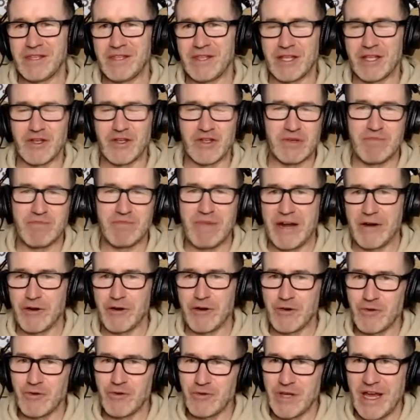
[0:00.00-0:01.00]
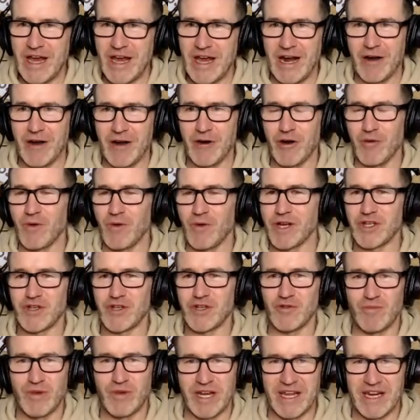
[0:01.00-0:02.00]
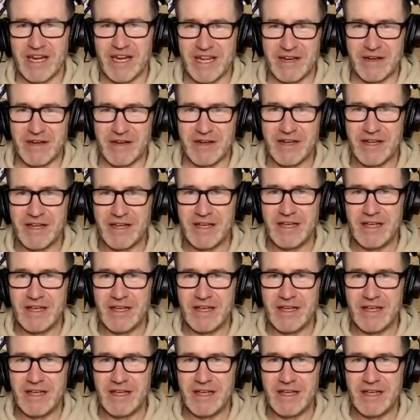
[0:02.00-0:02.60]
It doesn't matter who you are or what you're bringing in.